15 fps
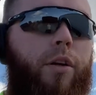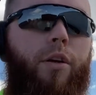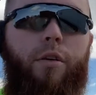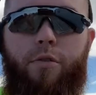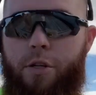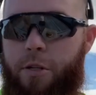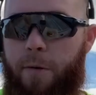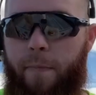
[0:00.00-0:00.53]

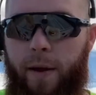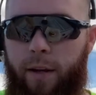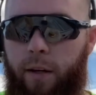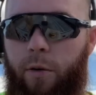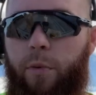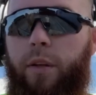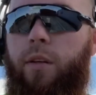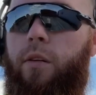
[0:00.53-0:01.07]
Just depending
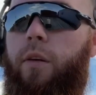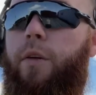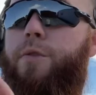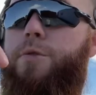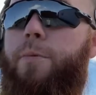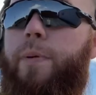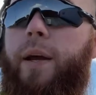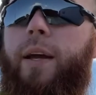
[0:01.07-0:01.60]
on what the loads
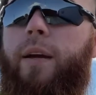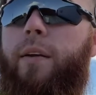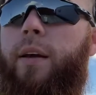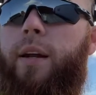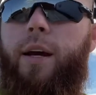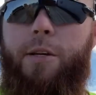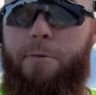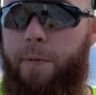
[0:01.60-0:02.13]
are paying,
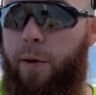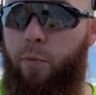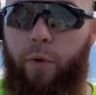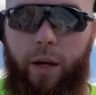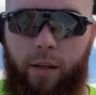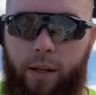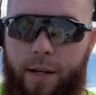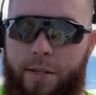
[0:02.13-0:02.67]
and I spend
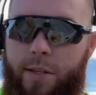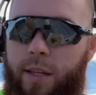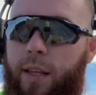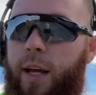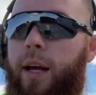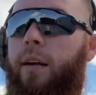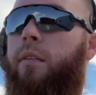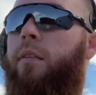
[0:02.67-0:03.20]
way less than that.